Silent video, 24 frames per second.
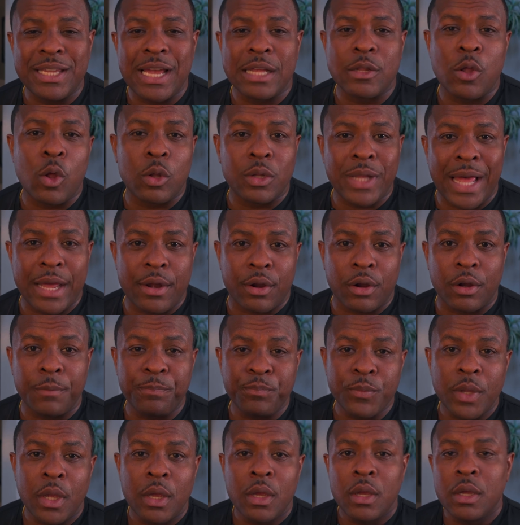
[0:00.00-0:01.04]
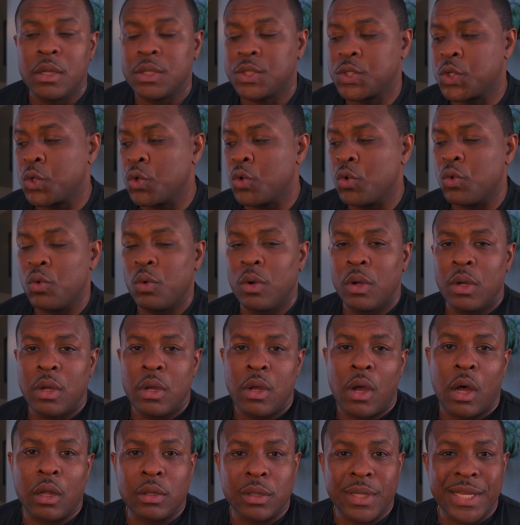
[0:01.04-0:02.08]
yellow letter to
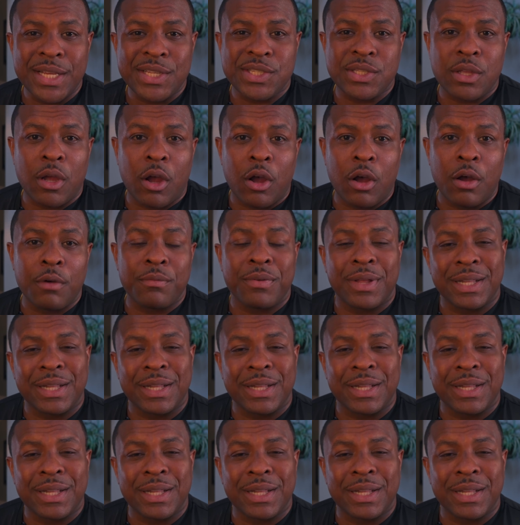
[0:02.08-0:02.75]
a list of